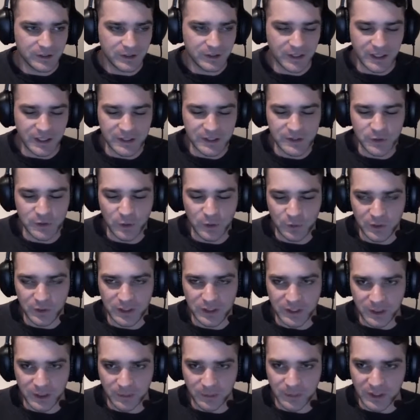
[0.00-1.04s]
It's not
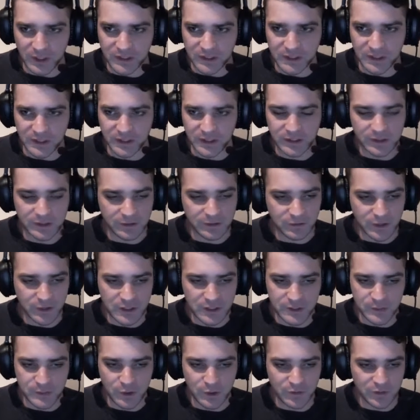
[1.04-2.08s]
really a big deal. It runs
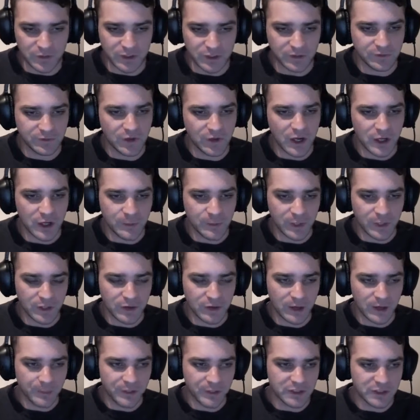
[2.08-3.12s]
perfectly fine on my
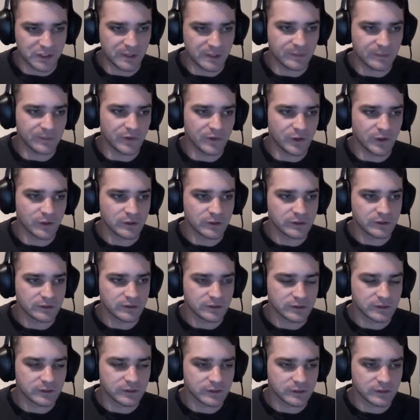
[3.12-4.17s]
crappy cheap phone,
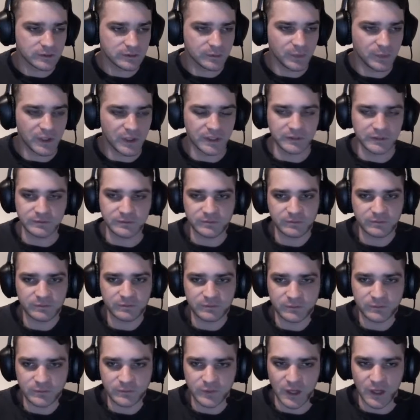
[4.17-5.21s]
but
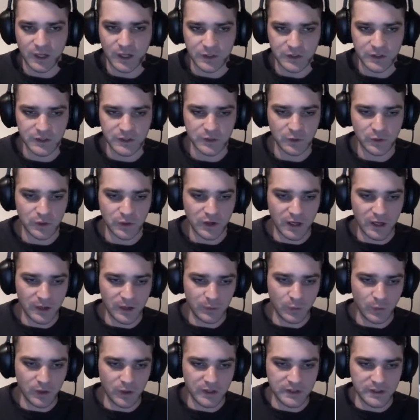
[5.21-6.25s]
I just thought I
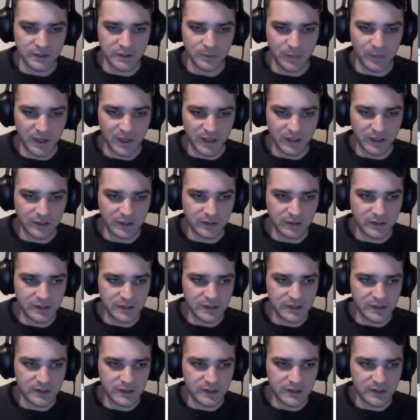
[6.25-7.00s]
wanted to bake this